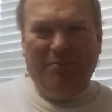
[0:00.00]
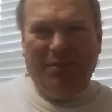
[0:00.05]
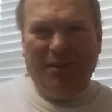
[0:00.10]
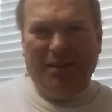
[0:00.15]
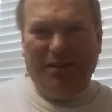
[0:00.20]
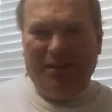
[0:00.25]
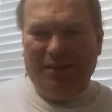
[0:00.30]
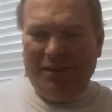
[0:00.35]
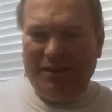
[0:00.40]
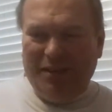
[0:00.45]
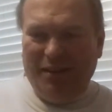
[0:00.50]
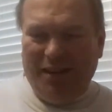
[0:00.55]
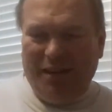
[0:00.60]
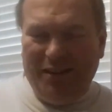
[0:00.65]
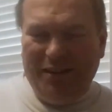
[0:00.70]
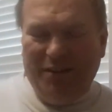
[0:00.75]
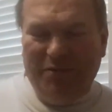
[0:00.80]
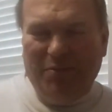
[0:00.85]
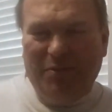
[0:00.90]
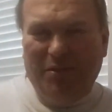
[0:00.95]
But
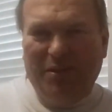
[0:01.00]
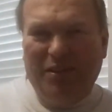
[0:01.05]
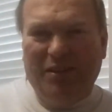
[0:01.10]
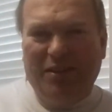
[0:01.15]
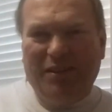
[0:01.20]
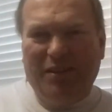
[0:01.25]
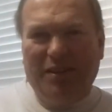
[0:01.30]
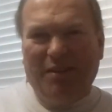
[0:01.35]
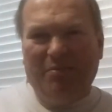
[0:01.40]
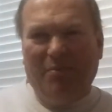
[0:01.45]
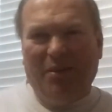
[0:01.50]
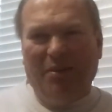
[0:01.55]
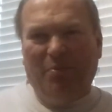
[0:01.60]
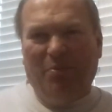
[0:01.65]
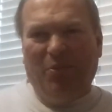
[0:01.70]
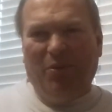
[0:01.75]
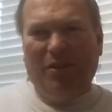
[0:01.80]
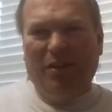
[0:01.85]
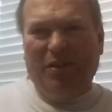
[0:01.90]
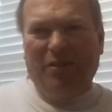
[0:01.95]
I just wanted to get my
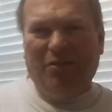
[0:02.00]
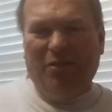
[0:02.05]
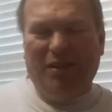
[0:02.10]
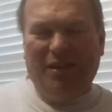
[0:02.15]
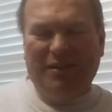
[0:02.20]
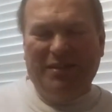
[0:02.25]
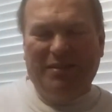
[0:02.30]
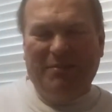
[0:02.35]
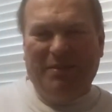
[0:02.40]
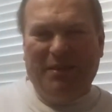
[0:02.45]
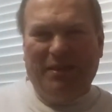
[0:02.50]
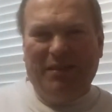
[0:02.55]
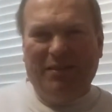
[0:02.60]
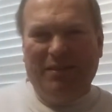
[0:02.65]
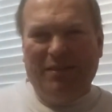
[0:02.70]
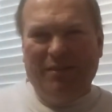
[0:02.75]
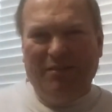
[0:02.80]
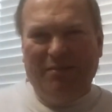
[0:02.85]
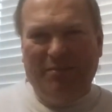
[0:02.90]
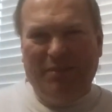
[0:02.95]
point across about,
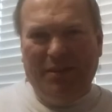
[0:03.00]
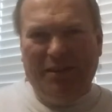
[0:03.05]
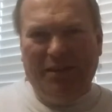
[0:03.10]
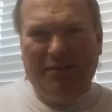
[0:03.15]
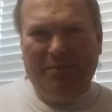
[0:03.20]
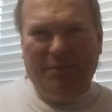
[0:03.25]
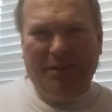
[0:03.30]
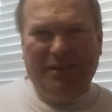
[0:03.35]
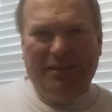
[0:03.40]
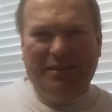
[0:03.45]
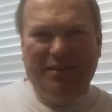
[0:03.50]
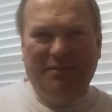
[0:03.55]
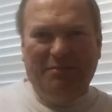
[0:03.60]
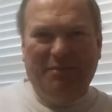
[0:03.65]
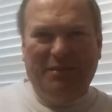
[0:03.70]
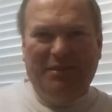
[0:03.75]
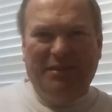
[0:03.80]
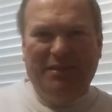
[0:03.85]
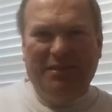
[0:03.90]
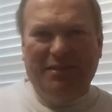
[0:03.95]
you know, be
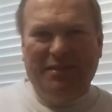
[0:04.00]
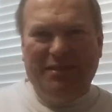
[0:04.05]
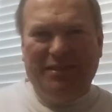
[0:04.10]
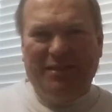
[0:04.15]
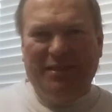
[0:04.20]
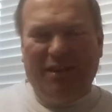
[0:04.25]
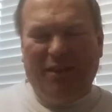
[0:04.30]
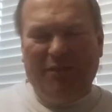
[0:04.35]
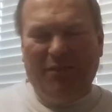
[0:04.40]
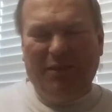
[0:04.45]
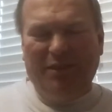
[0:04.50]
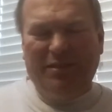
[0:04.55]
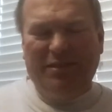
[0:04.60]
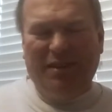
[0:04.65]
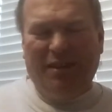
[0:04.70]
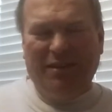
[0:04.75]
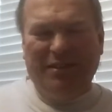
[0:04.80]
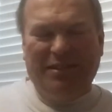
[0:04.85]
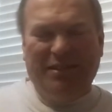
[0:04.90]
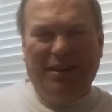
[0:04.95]

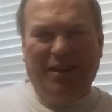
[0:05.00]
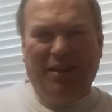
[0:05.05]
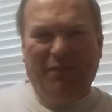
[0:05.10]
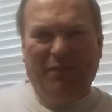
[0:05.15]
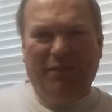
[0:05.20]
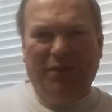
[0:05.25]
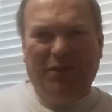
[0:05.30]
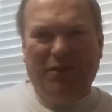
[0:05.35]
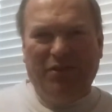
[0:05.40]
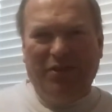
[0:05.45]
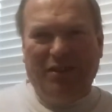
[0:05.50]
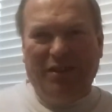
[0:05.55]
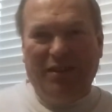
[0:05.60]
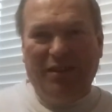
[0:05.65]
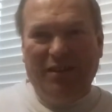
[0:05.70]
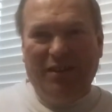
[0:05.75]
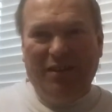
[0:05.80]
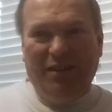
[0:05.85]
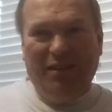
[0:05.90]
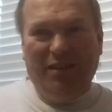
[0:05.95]
selfless, not selfish.
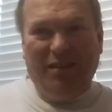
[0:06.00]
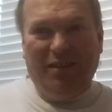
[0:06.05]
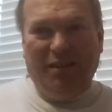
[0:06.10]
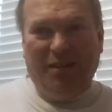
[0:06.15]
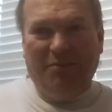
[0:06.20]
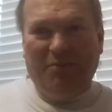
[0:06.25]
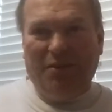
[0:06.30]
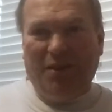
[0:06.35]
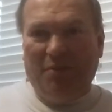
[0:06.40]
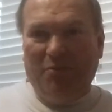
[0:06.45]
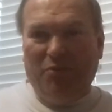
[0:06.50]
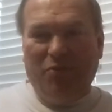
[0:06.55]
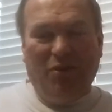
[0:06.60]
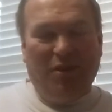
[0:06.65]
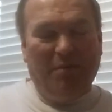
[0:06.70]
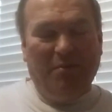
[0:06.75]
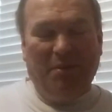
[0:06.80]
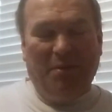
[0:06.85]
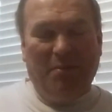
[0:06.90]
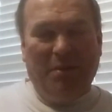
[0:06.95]
I'm
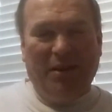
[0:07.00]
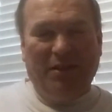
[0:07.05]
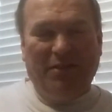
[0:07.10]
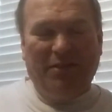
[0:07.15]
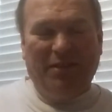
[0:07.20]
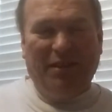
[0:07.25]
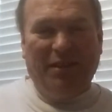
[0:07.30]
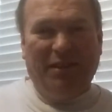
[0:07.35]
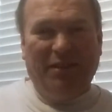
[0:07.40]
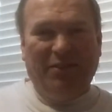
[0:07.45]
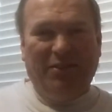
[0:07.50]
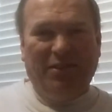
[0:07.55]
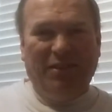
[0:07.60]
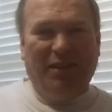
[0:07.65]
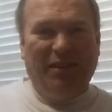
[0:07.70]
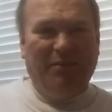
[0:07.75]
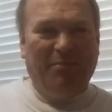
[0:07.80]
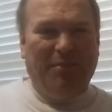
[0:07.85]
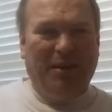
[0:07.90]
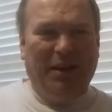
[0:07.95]
trying my best to
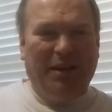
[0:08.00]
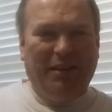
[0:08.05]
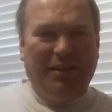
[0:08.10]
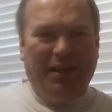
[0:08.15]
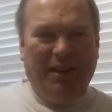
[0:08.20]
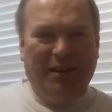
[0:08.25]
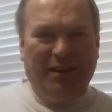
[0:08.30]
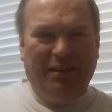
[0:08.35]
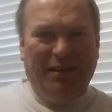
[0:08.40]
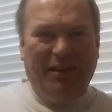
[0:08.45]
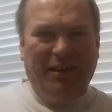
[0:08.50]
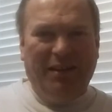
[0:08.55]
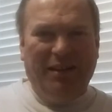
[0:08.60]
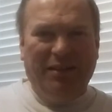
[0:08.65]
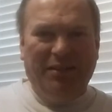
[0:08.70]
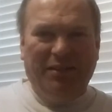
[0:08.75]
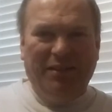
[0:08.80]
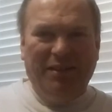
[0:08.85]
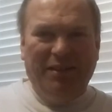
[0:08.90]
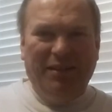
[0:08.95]
live by that.
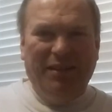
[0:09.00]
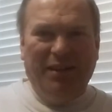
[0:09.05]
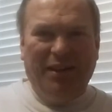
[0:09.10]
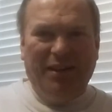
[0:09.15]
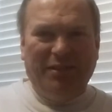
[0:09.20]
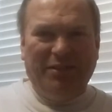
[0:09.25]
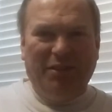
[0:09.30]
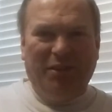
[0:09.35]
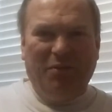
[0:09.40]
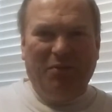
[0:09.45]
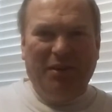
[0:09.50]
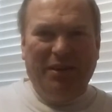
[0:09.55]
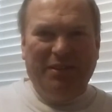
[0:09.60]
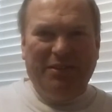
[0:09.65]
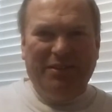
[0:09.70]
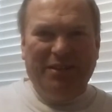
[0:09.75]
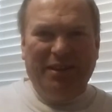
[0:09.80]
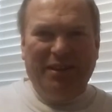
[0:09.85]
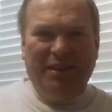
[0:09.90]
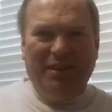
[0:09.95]
And as
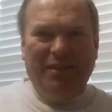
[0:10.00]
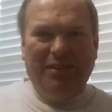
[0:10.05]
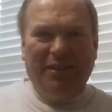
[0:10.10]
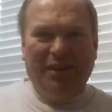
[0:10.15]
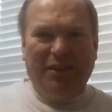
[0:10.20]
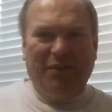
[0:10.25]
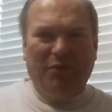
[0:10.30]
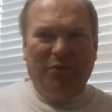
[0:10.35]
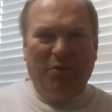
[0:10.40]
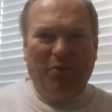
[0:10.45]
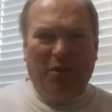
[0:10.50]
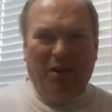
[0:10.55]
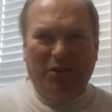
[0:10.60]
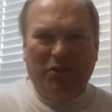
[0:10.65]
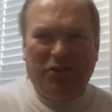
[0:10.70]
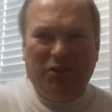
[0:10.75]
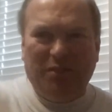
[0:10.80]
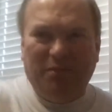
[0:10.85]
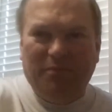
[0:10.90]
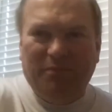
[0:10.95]
always, thanks for
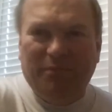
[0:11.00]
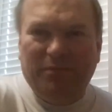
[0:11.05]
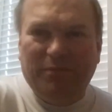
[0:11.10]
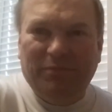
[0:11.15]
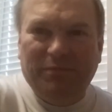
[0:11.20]
watching.